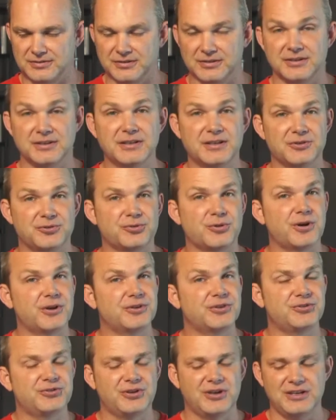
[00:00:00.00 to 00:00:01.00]
again,
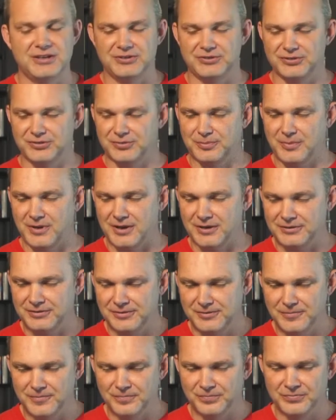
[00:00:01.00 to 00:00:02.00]
trying to change his mind.